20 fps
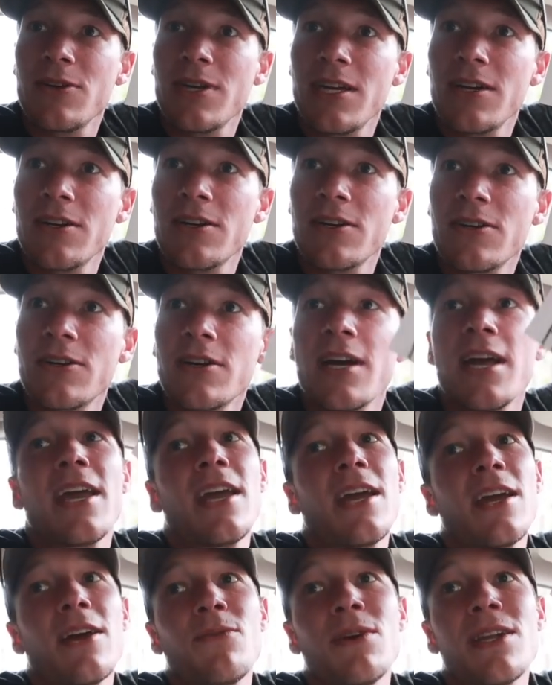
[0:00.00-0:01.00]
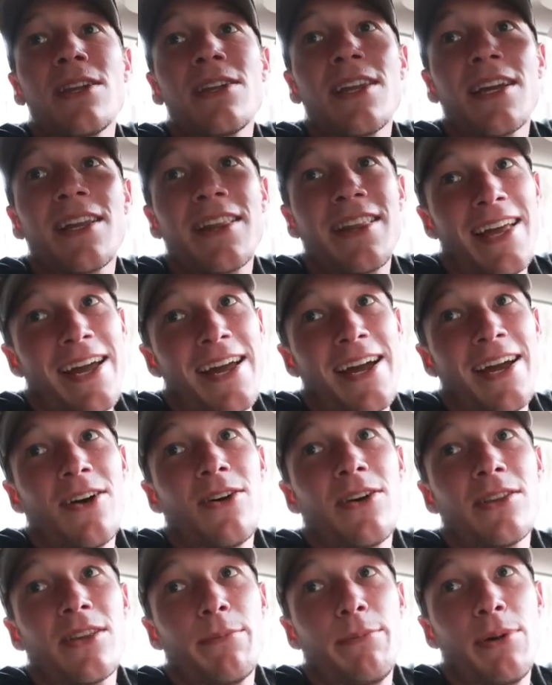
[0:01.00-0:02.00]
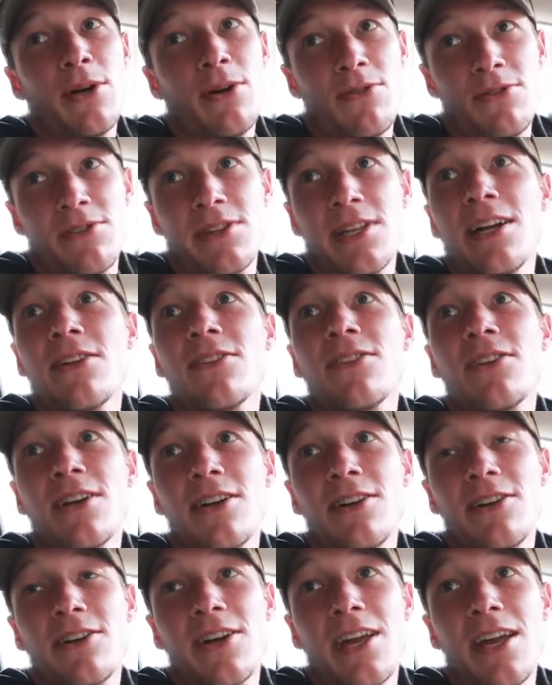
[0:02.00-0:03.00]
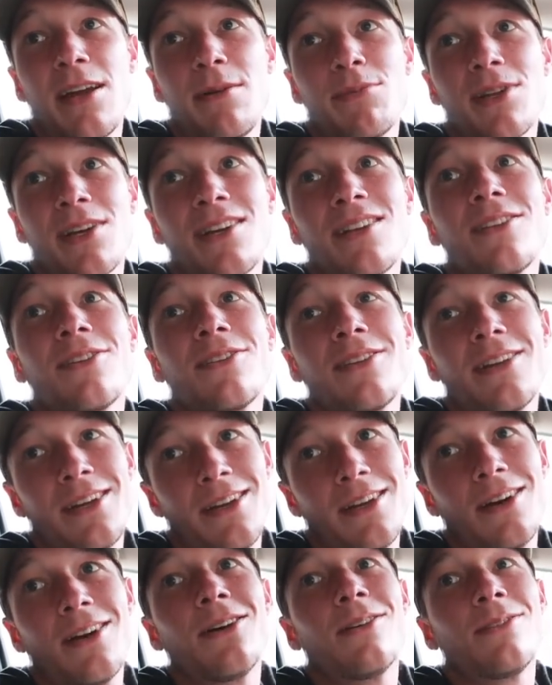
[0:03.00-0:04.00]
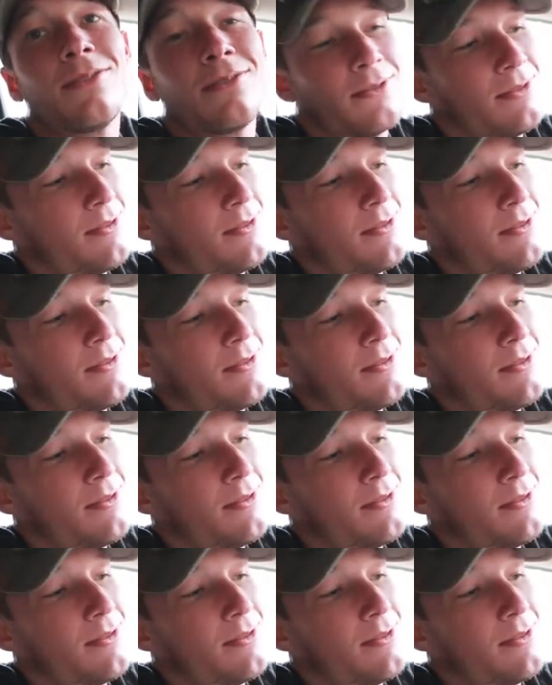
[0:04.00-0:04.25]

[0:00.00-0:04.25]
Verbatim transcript: here. Ooh. And we stick that on the post outside our campsite so they know